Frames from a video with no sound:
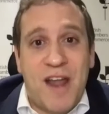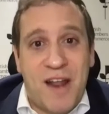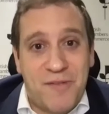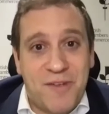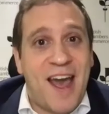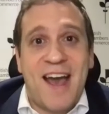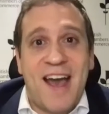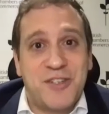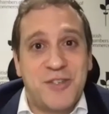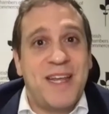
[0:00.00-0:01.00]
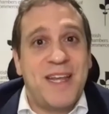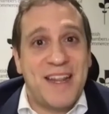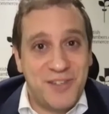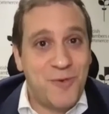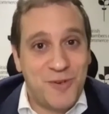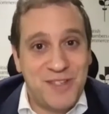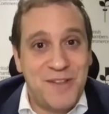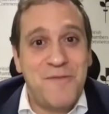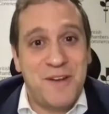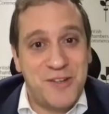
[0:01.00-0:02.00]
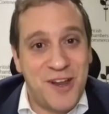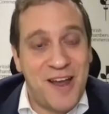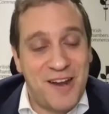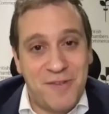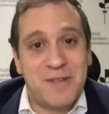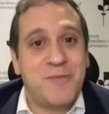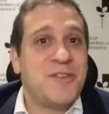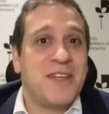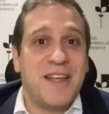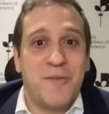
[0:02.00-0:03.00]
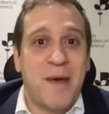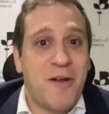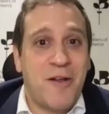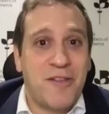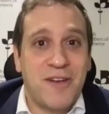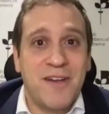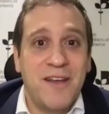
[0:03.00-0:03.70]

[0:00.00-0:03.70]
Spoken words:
out of cash as we get towards the finish line of this particular marathon.